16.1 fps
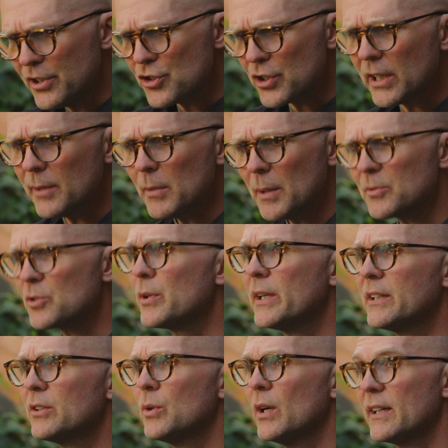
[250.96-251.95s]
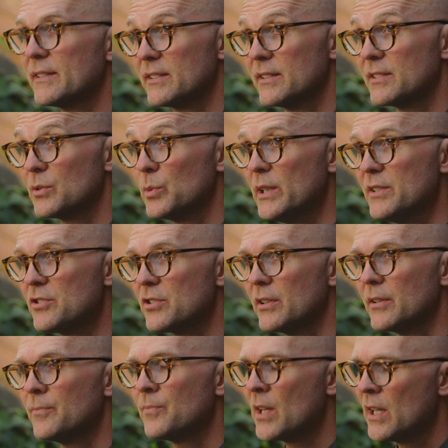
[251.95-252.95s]
Each time I'm trying to ask this
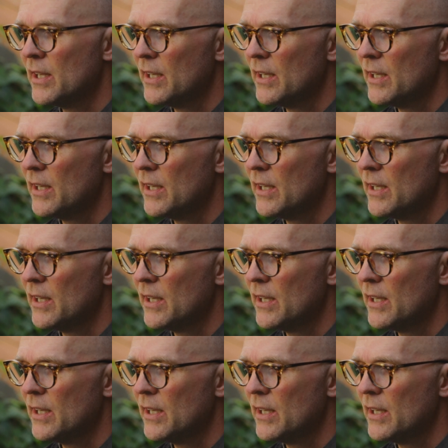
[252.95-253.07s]
question,